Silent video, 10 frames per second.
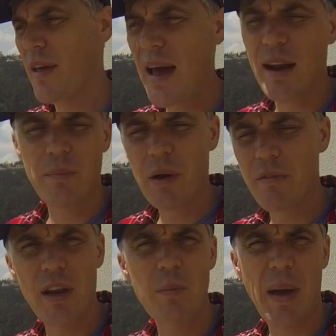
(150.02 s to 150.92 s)
They had a bit
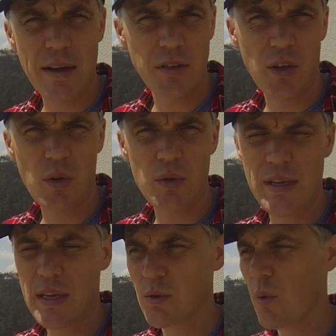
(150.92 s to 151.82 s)
of an impact on the
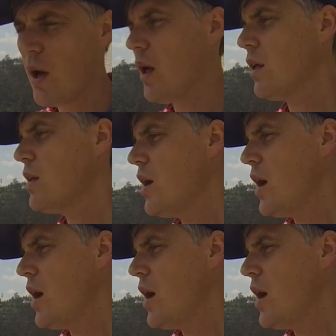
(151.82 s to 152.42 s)
cuisine as well.